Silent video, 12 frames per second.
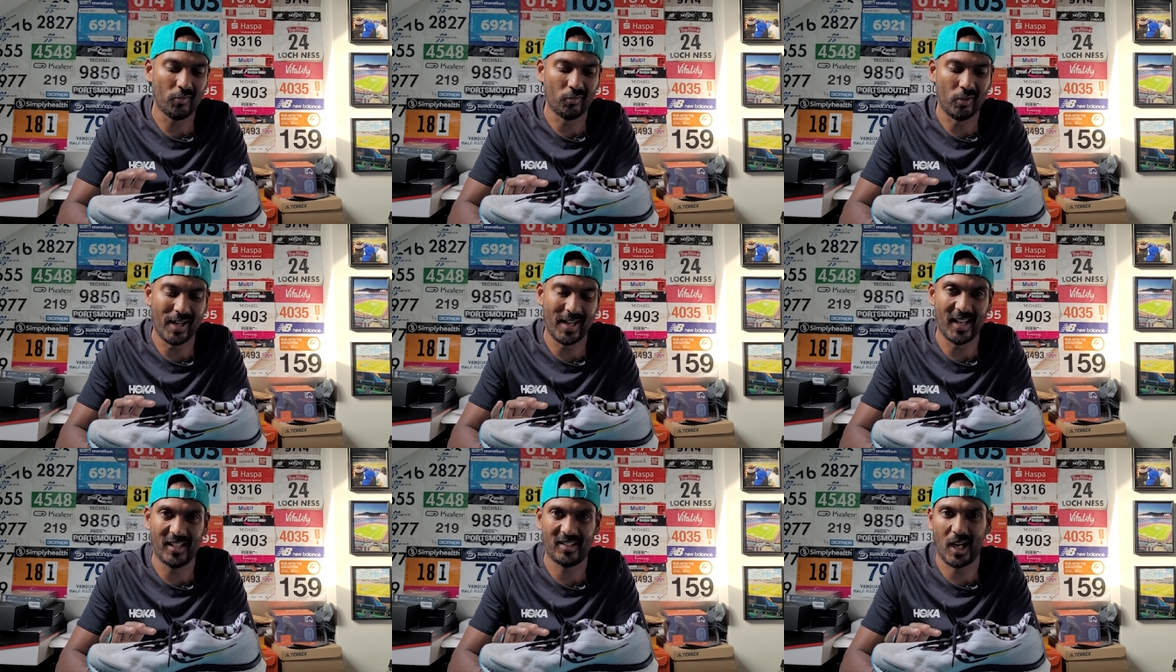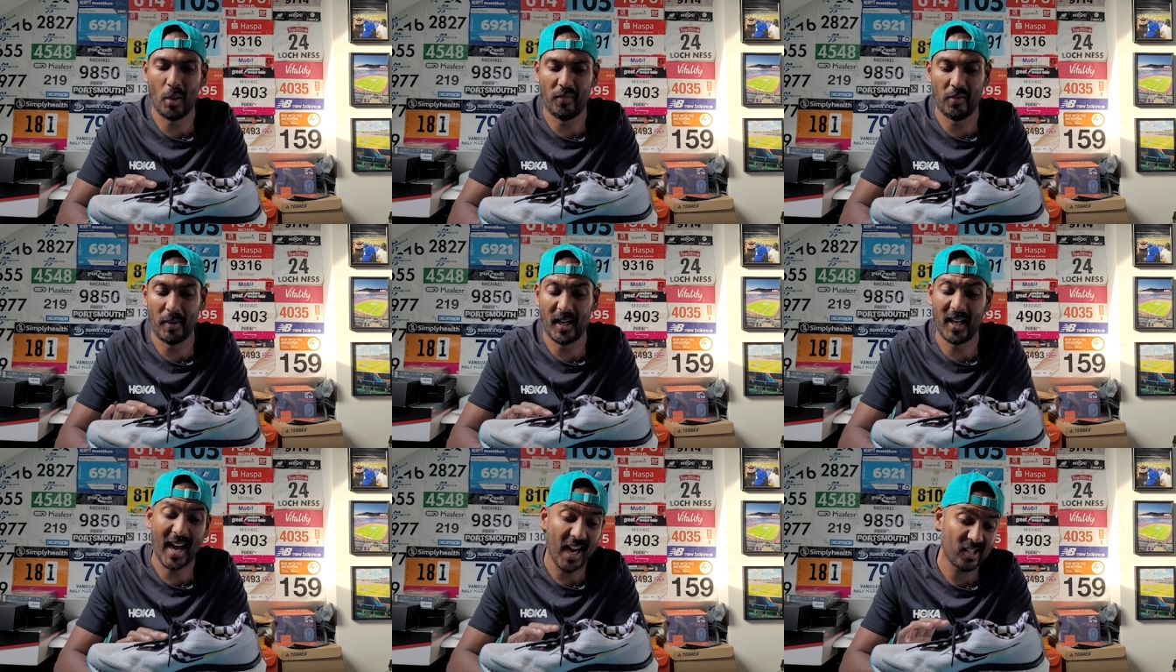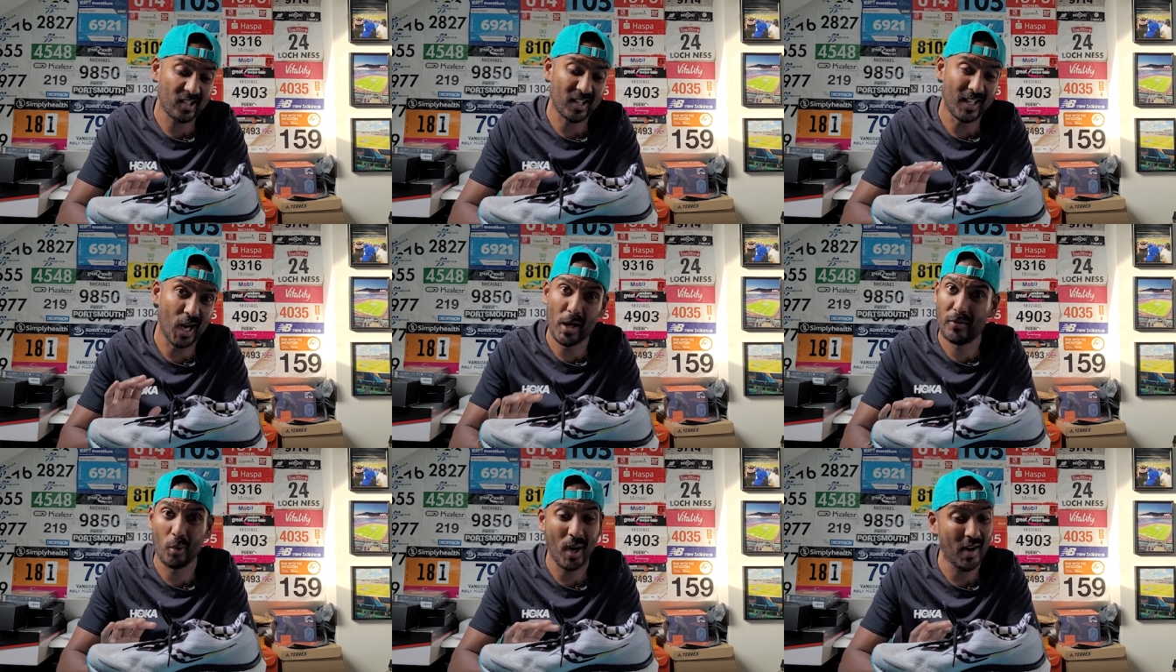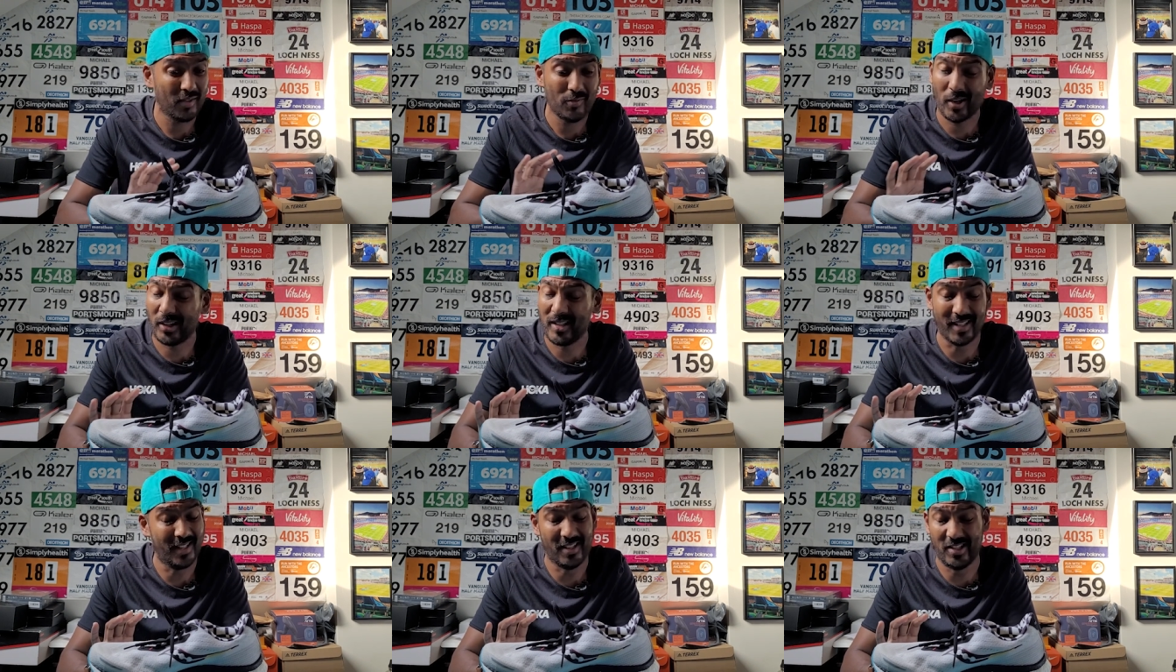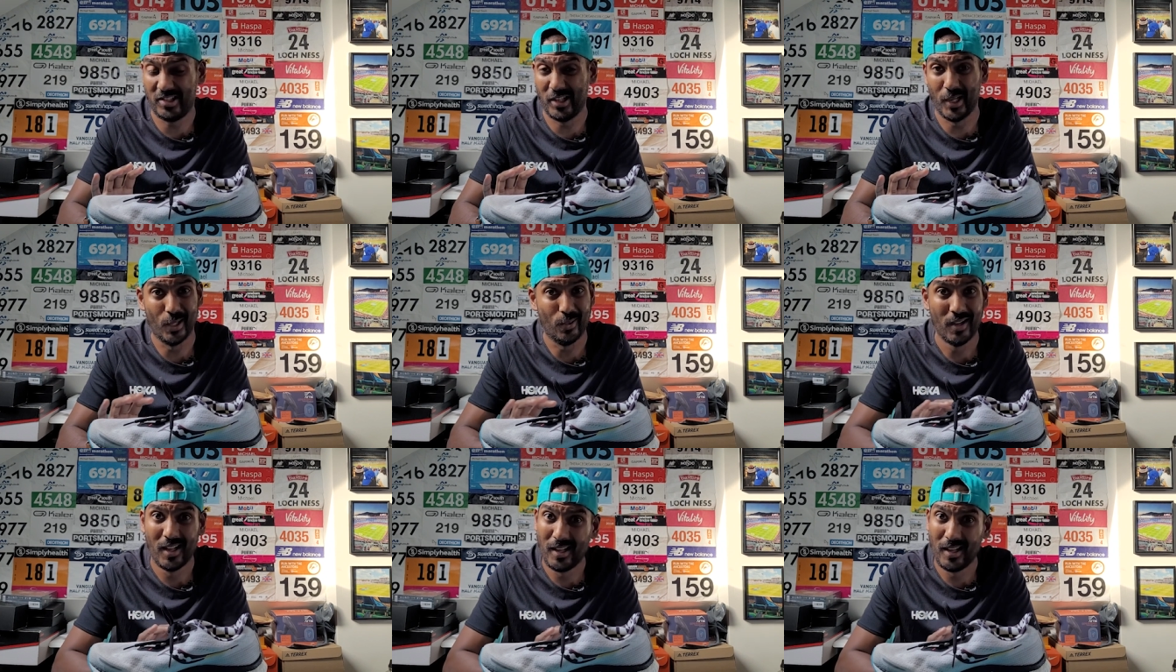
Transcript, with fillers: of really excelled for me and actually overall every run i did in this shoe